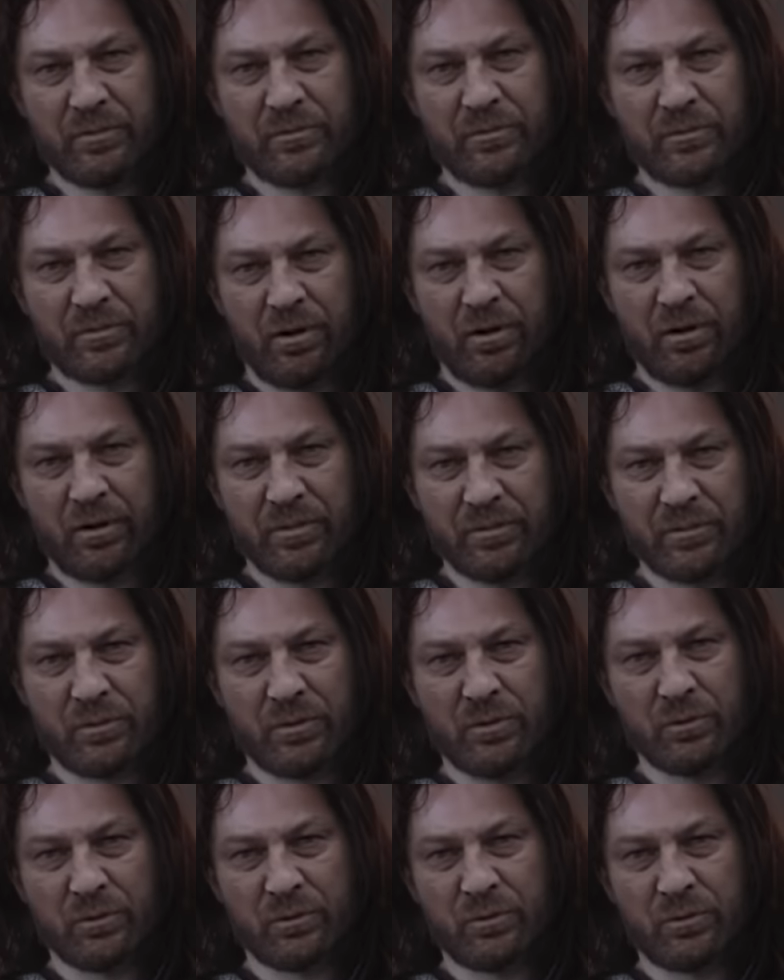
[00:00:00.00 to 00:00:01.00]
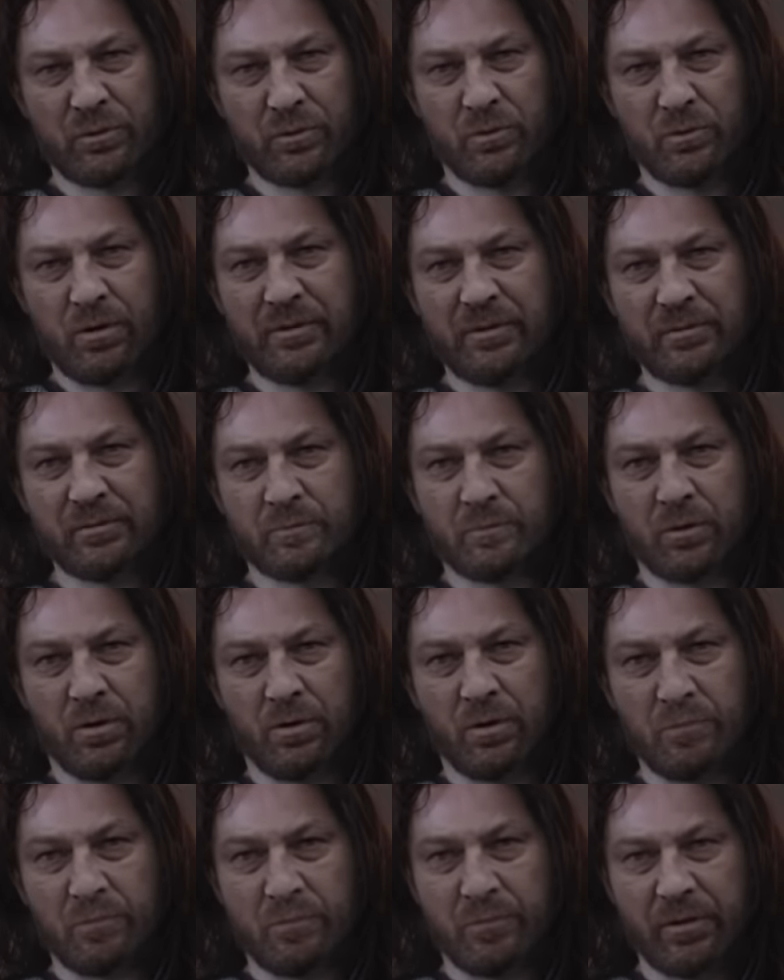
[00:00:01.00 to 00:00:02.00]
song is just the Rings
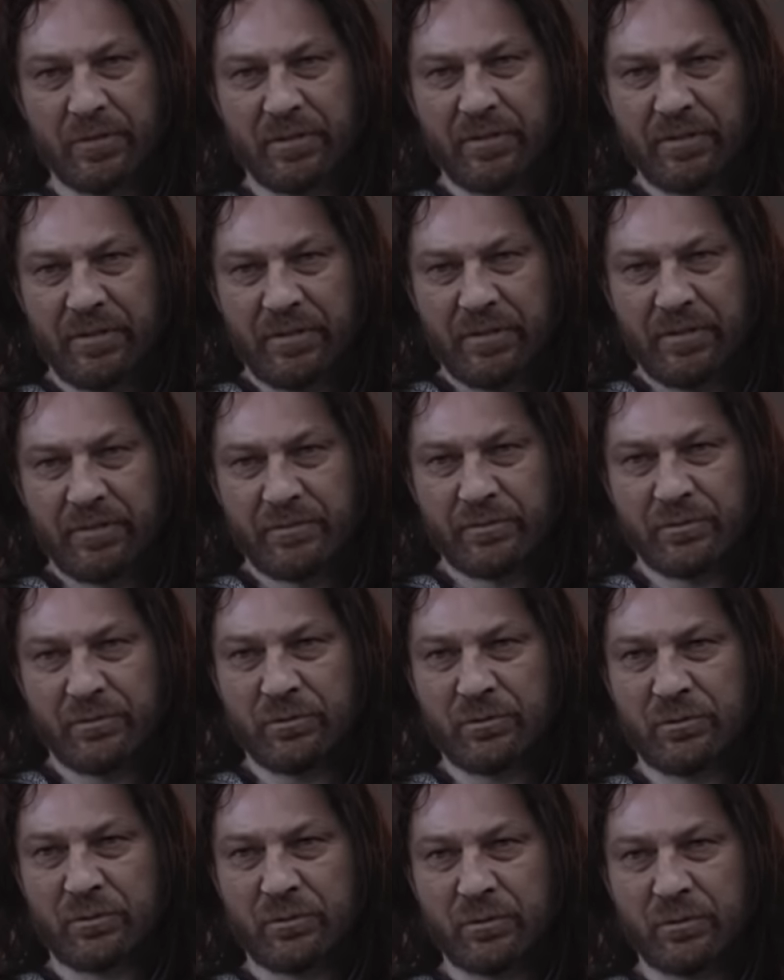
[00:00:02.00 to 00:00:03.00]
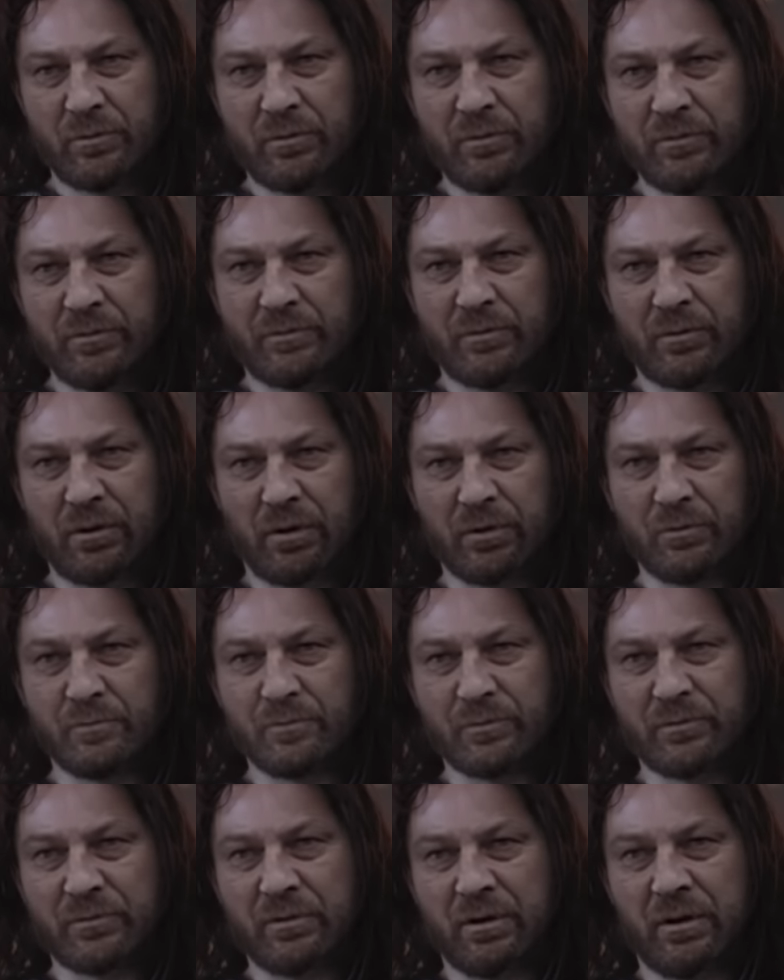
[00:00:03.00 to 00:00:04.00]
poem, to the tune of
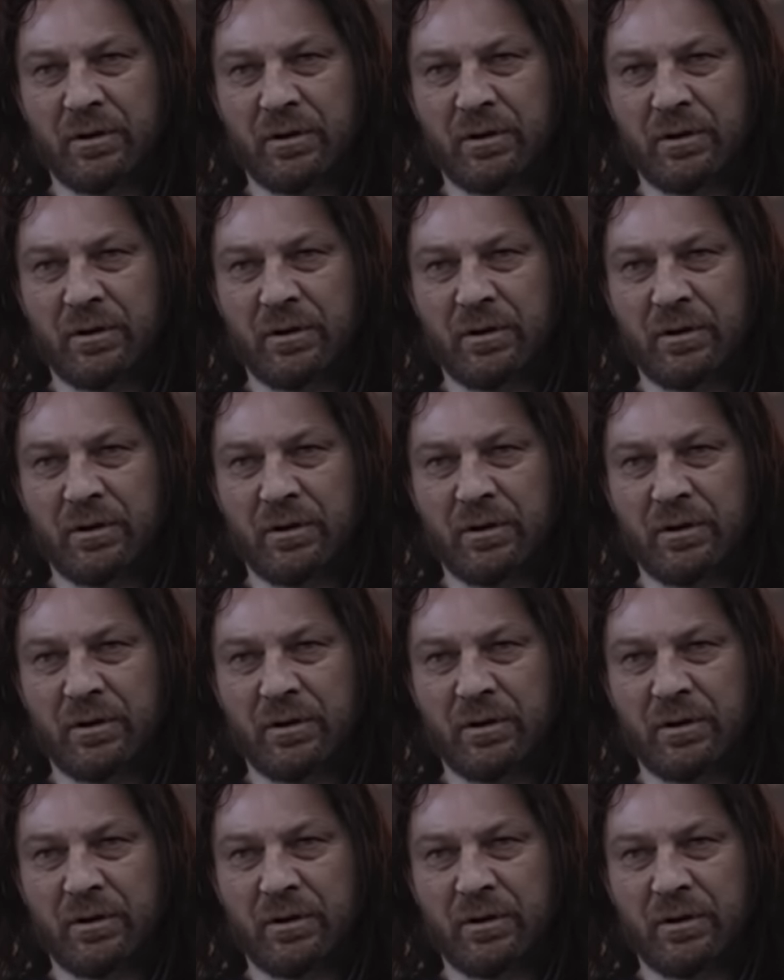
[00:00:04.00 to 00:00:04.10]
Gollum's song.